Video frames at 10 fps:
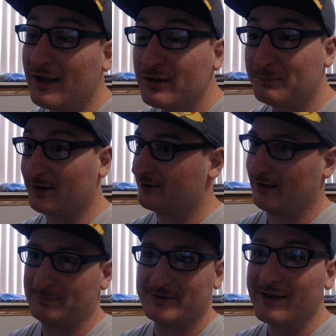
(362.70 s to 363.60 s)
AllSpark,
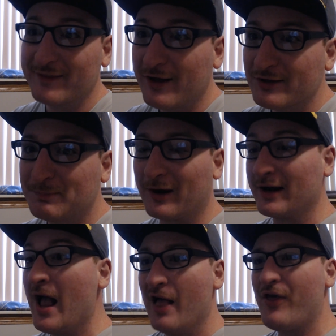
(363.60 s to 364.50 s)
gotta protect the AllSpark.
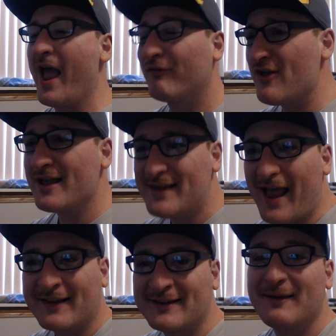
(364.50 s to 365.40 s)
They have the
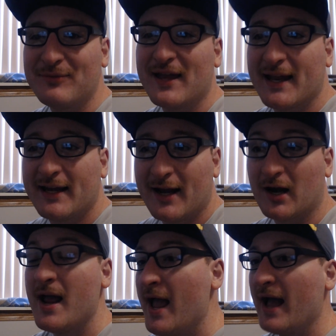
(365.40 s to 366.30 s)
exact same thing in
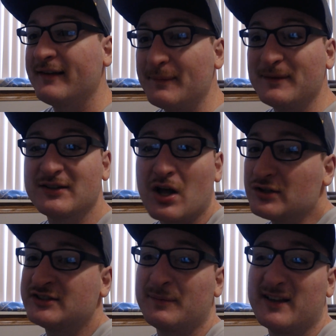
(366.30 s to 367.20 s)
here, except it's
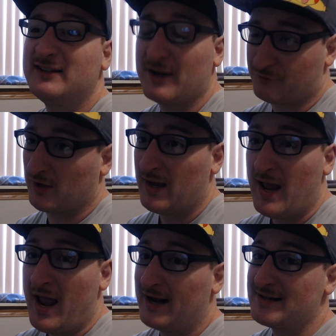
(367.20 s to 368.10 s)
called something different.
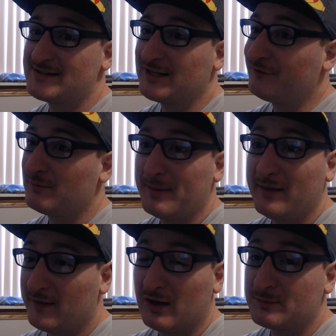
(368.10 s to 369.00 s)
And instead of it
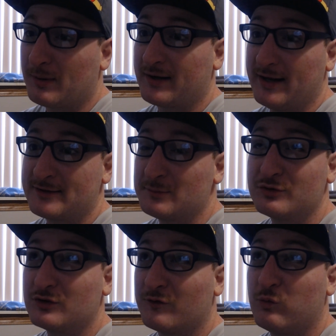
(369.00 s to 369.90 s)
being the AllSpark, it's some
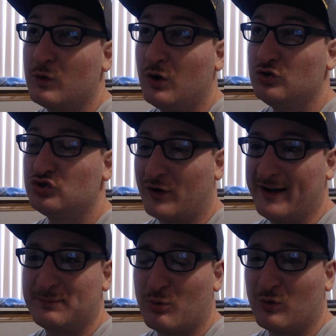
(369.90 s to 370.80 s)
sort of
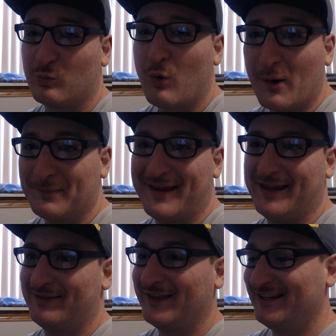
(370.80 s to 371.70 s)
transport warp
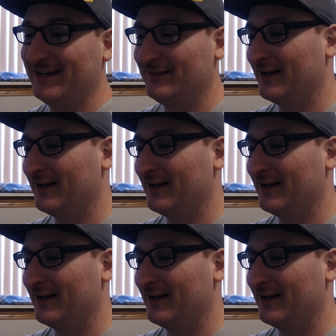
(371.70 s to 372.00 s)
key thingy